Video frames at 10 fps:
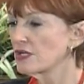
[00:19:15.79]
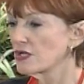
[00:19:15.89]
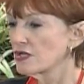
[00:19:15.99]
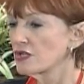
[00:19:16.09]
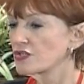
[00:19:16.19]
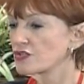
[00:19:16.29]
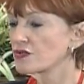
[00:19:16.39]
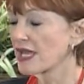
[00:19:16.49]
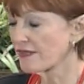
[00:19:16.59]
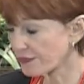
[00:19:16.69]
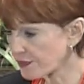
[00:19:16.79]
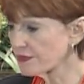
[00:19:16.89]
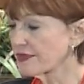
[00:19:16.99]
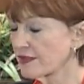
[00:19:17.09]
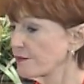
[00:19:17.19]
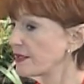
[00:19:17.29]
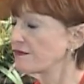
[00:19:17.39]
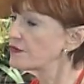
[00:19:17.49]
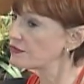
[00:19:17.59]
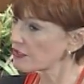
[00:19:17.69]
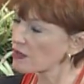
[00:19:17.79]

to get through things. But if you don't,